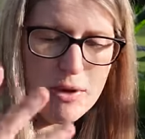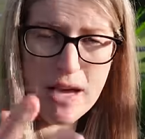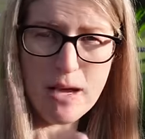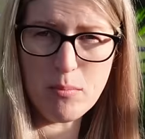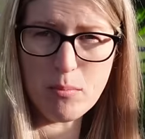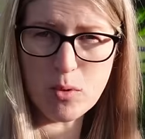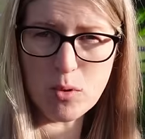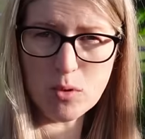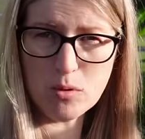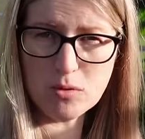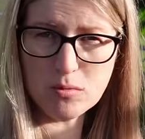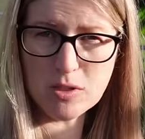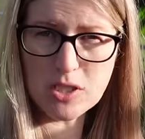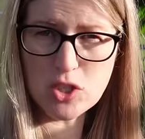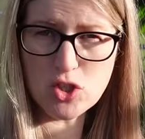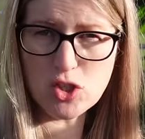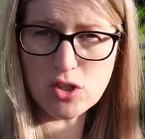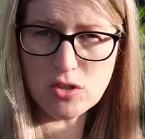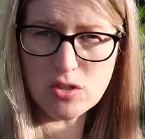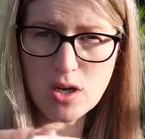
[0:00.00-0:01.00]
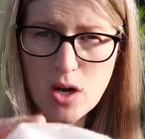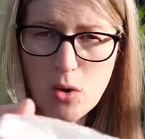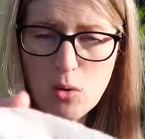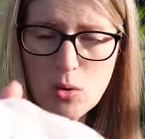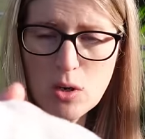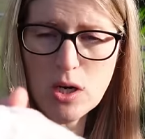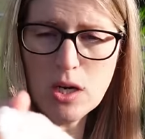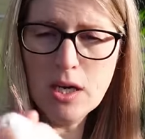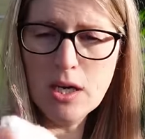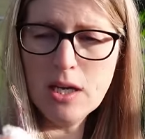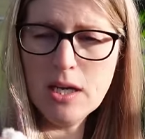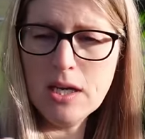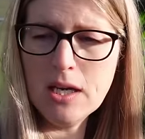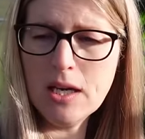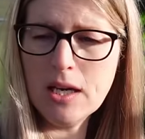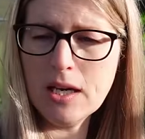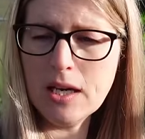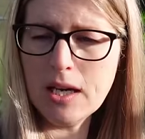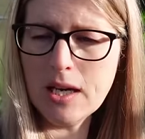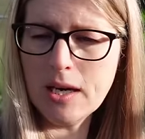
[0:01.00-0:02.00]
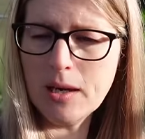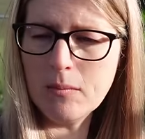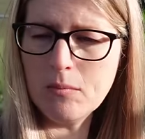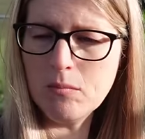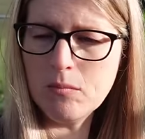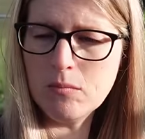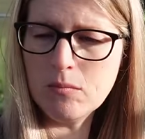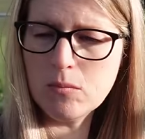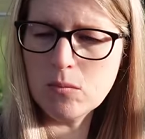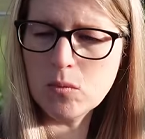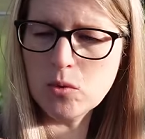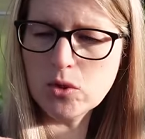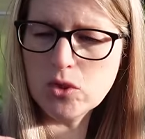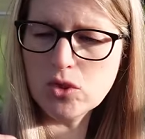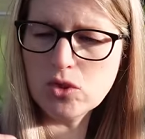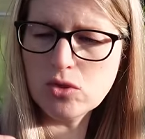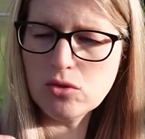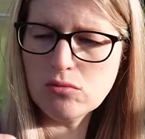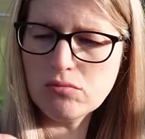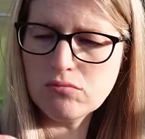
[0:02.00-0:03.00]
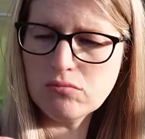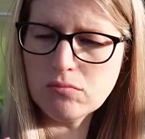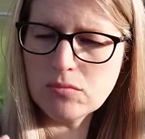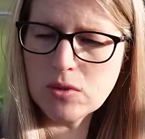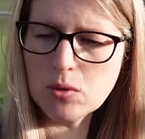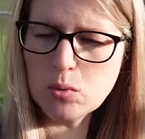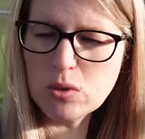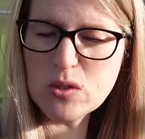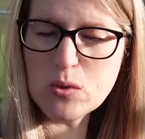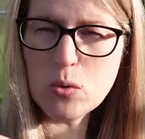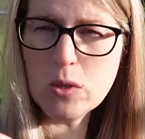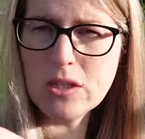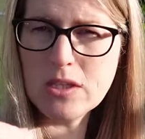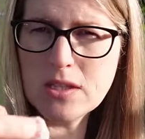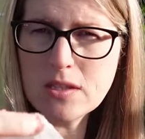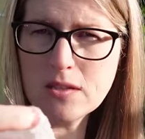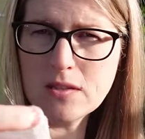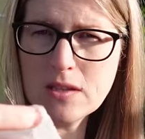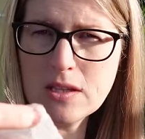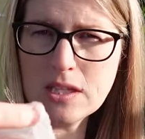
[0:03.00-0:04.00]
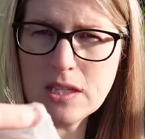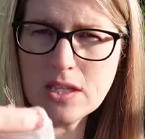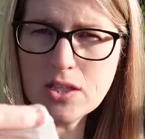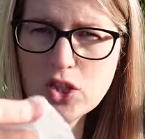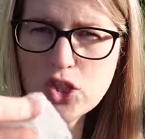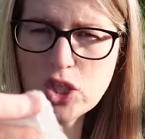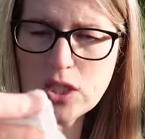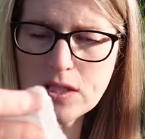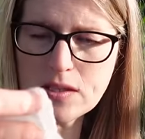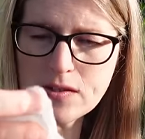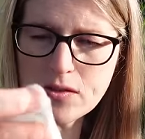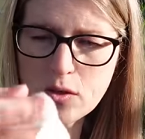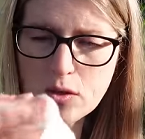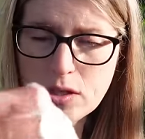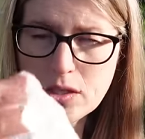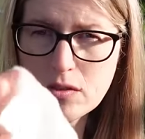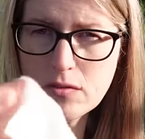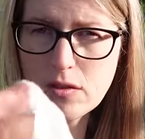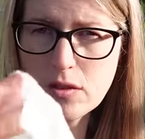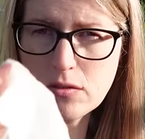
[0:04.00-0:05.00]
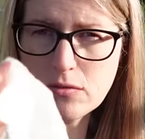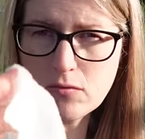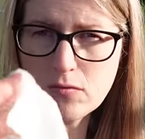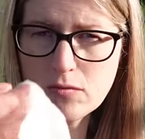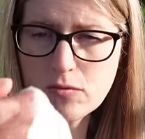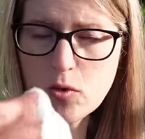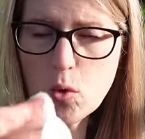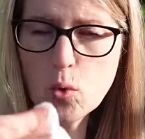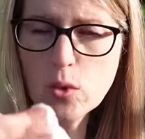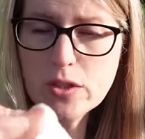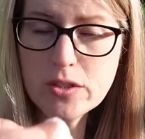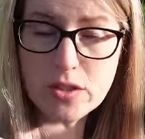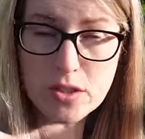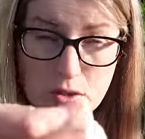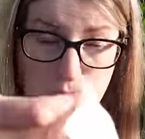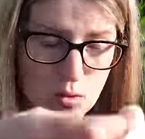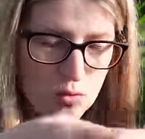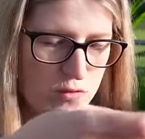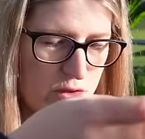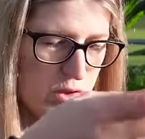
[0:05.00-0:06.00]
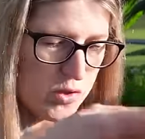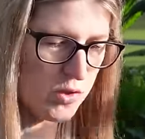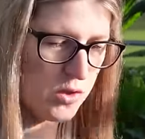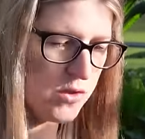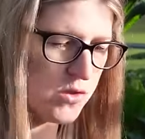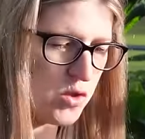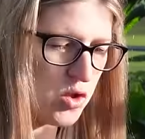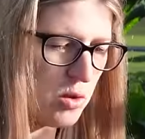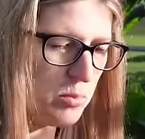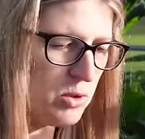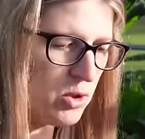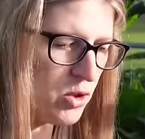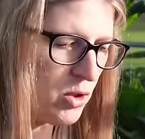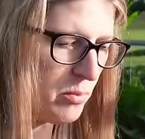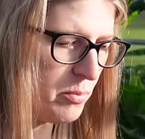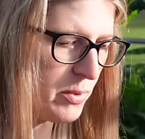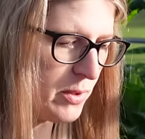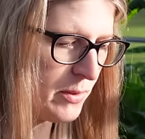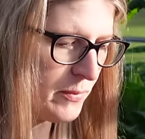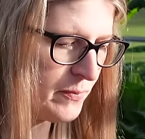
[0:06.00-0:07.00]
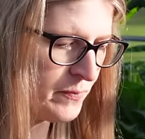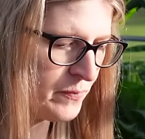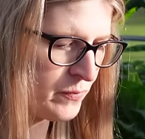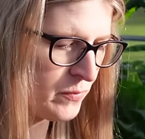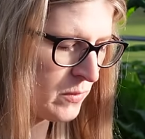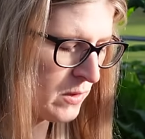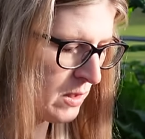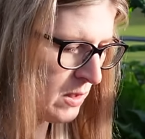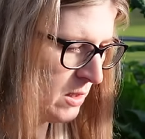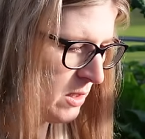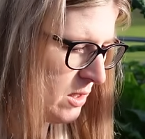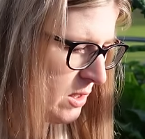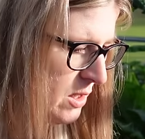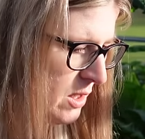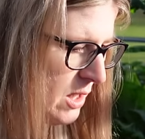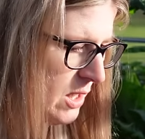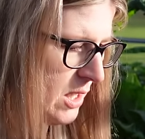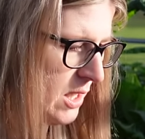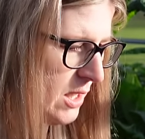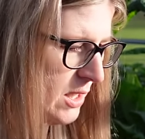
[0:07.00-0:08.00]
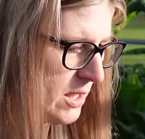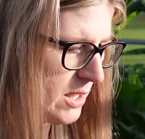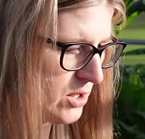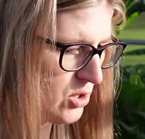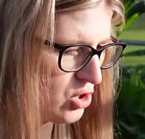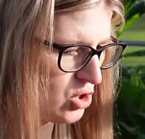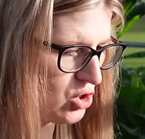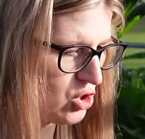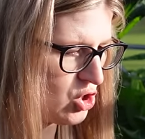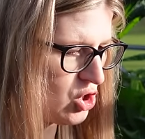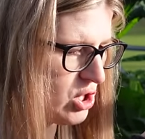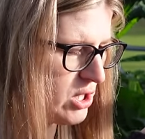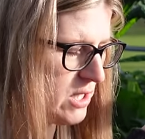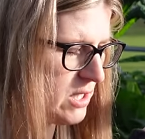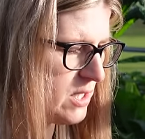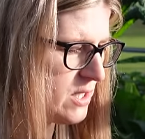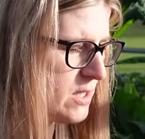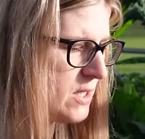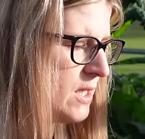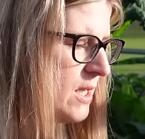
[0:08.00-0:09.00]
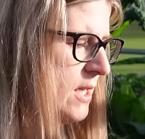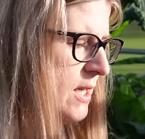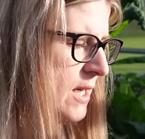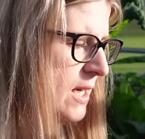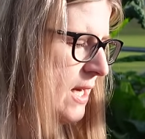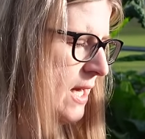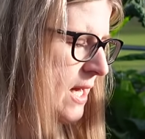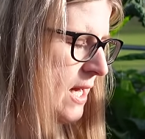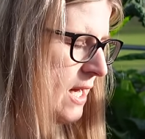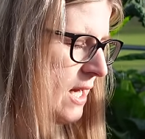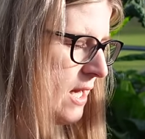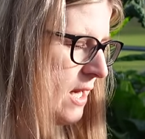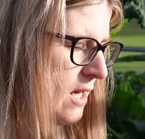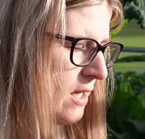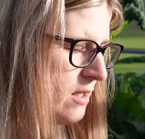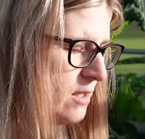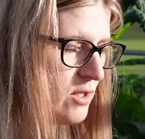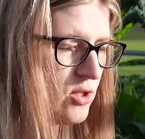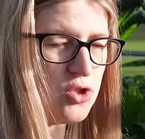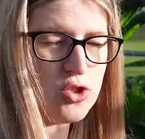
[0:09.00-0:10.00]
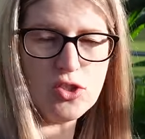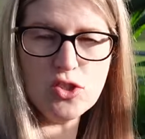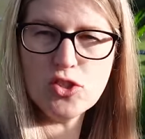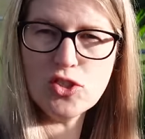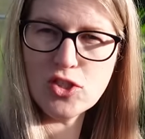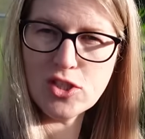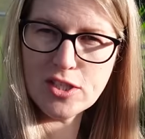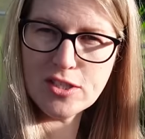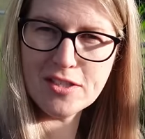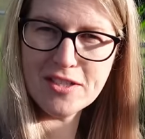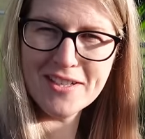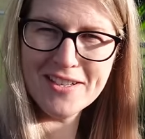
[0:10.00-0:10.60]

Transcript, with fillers: paper or kitchen towel, um, which was quite a thin sheet, so I, I folded it over. So it's doubled up uh, kitchen sheet, kitchen sheet,